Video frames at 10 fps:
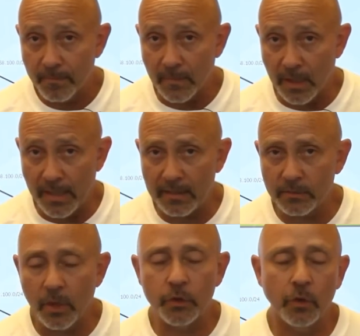All right,
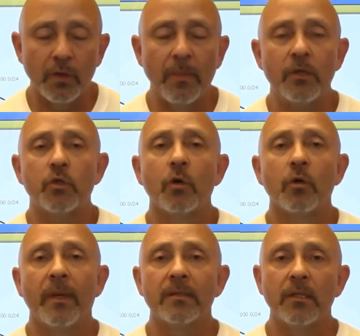so I'll show you the main show
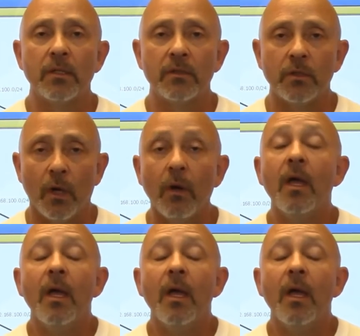commands that you need to know.